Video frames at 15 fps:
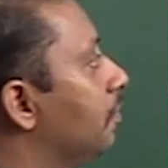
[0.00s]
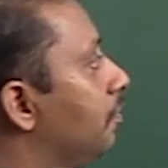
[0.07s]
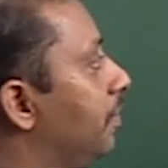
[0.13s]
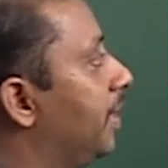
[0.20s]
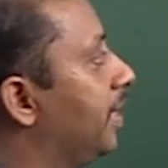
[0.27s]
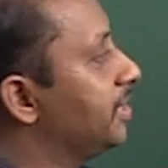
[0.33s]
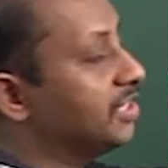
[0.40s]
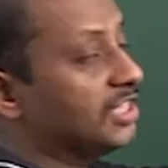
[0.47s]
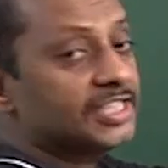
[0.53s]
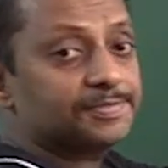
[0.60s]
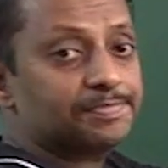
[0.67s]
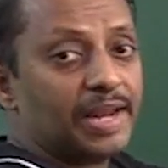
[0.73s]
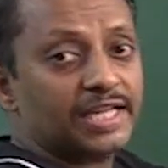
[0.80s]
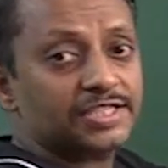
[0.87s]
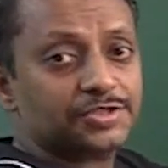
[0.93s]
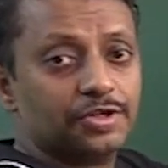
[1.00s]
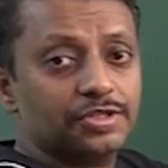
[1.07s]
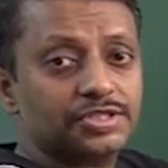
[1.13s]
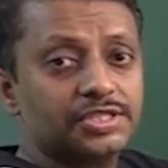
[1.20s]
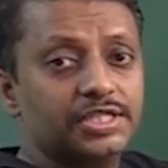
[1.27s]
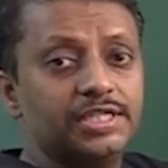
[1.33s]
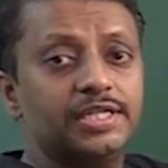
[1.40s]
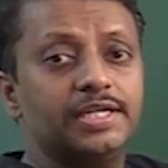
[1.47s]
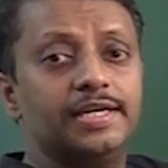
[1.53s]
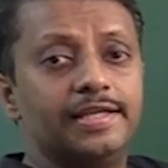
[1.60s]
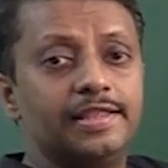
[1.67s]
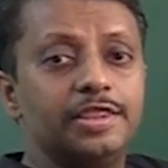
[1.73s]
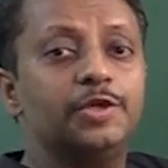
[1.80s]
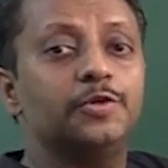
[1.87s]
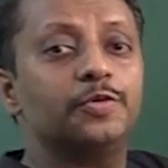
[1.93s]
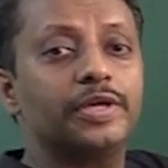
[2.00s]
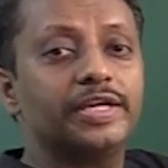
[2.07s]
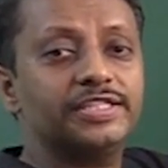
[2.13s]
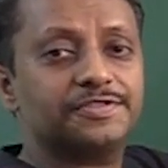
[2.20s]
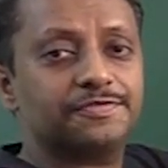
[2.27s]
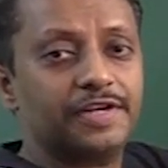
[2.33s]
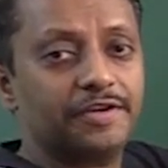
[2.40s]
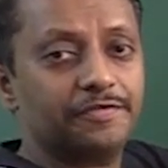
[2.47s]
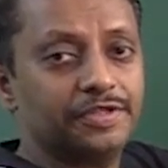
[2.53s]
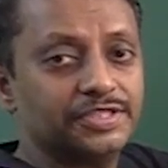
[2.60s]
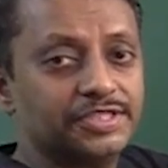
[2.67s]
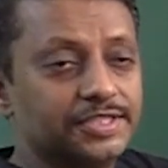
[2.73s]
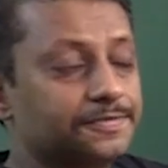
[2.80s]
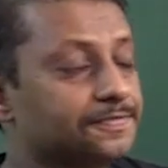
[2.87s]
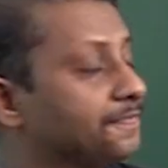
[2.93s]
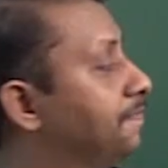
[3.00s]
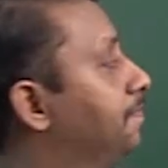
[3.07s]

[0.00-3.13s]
where h is Planck's constant, nu is frequency.